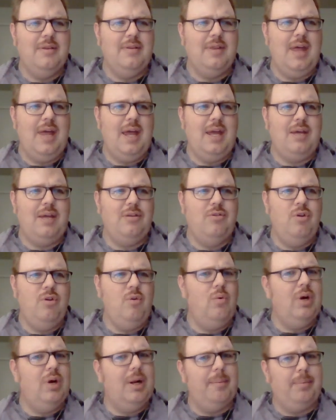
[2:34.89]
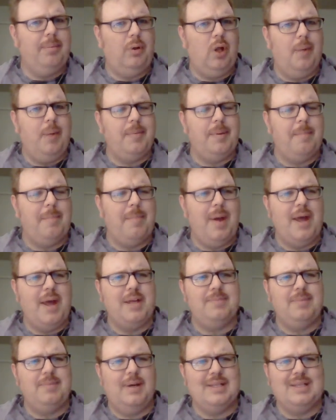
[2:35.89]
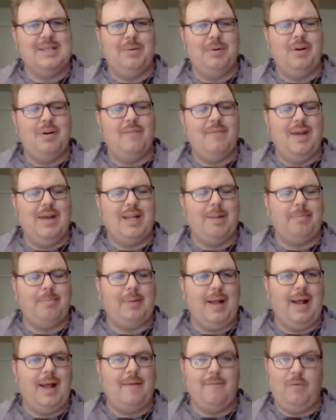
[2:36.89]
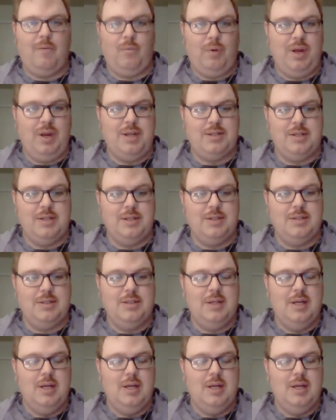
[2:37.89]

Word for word: They do want to blow up the base because they want to invade the planet for reasons,